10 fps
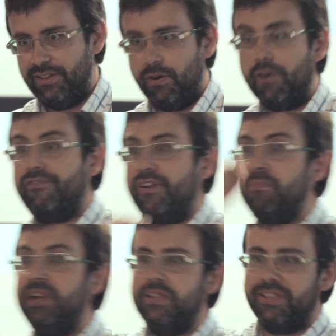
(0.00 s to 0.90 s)
or
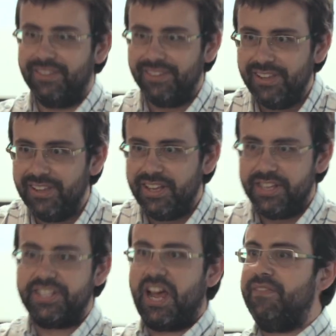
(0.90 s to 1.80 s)
family
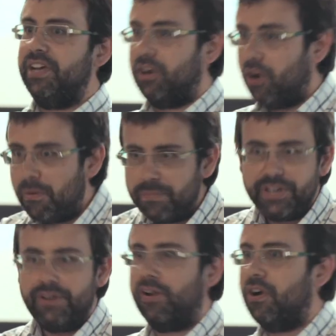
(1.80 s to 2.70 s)
is having a
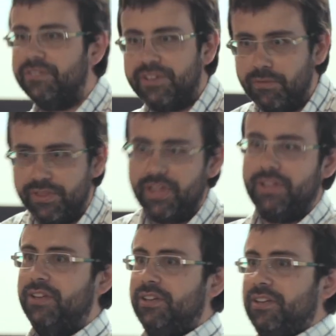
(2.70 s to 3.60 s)
company or a contact with a
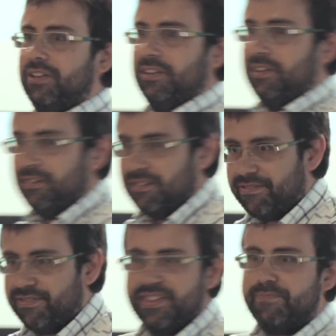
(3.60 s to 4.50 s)

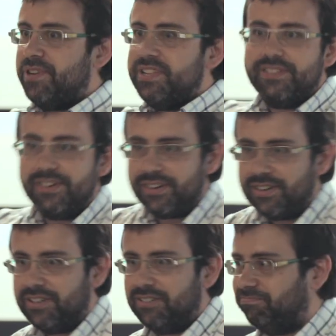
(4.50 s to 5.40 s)
3D
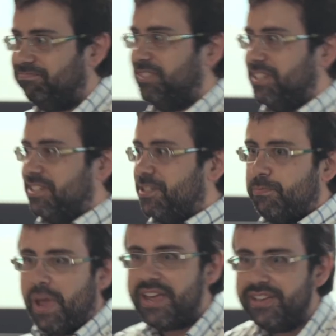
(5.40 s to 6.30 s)
printer
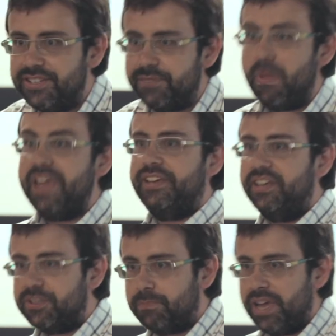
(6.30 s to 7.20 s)
space,
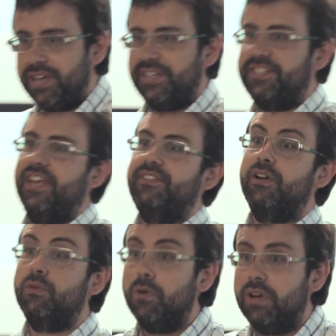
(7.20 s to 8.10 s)
making space, etc.
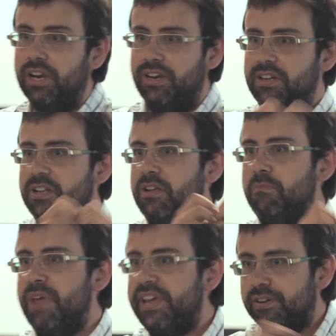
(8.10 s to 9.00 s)
Google
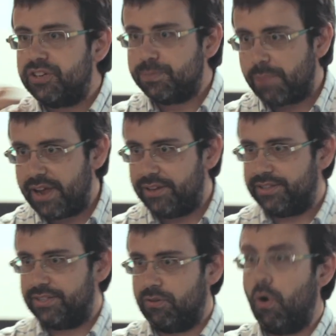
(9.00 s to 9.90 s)
maker
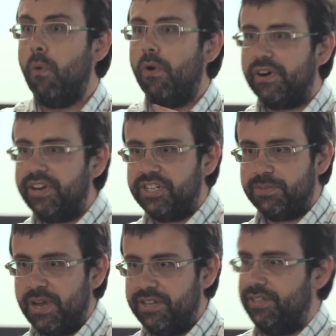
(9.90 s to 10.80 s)
space, co-working
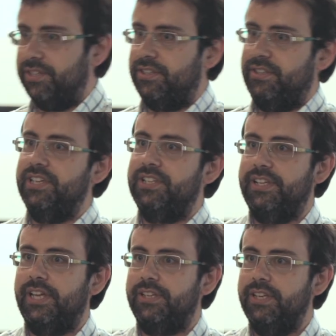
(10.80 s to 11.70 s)
spaces, things like
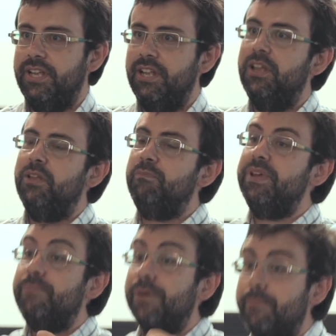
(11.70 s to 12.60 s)
that. Be
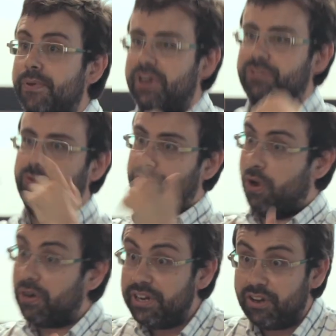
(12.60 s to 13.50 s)
prepared to
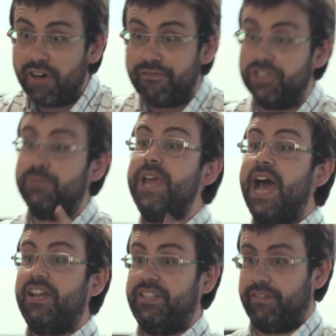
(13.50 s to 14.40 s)
talk in conference. Be
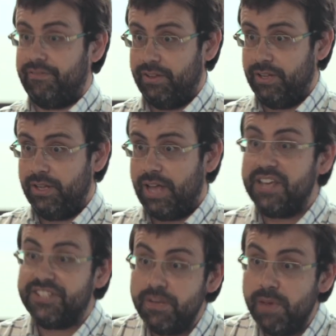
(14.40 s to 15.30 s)
active. I
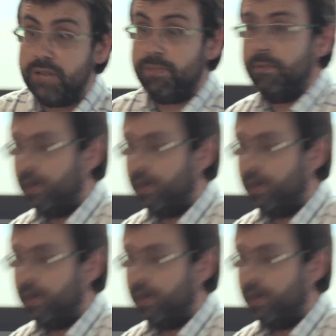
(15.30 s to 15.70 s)
see many people